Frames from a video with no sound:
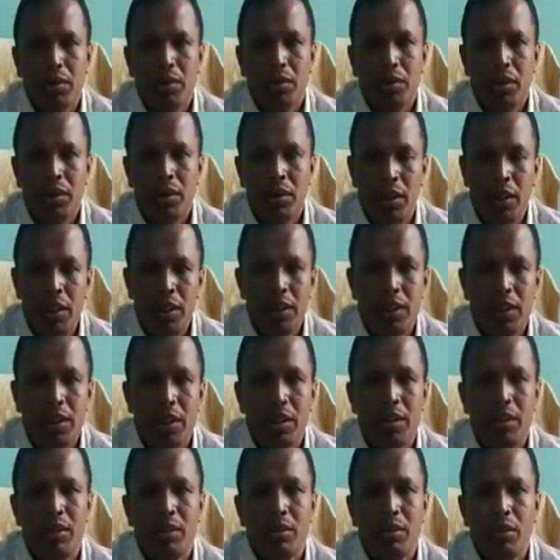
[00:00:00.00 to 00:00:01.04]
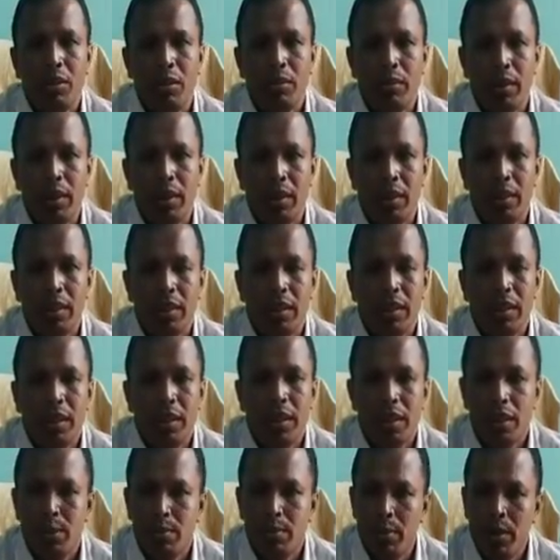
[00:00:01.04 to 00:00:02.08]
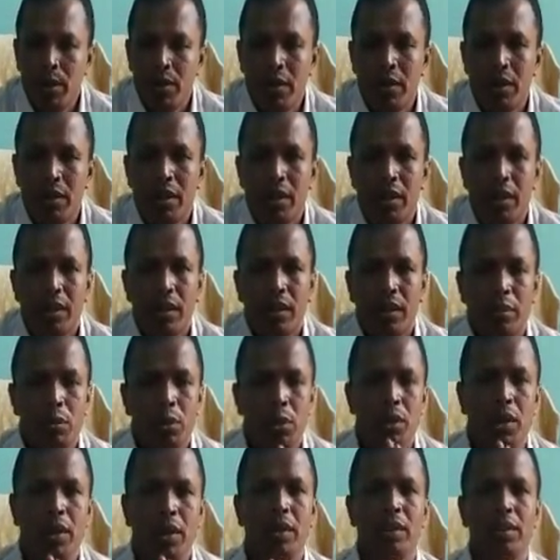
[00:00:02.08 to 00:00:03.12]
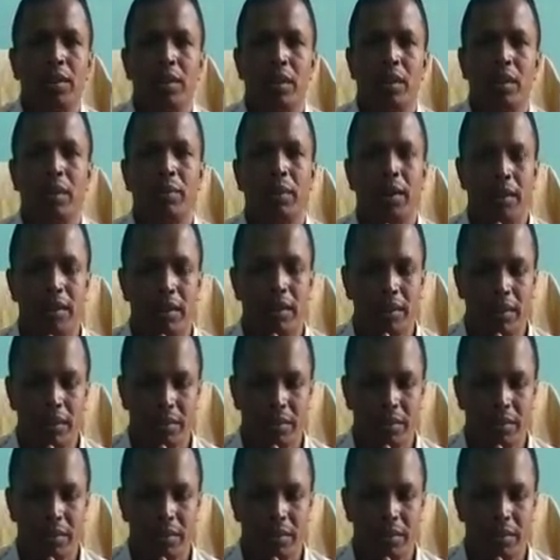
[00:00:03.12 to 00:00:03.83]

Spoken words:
With this, I conclude my speech. Namaskar. Dhanyavaad.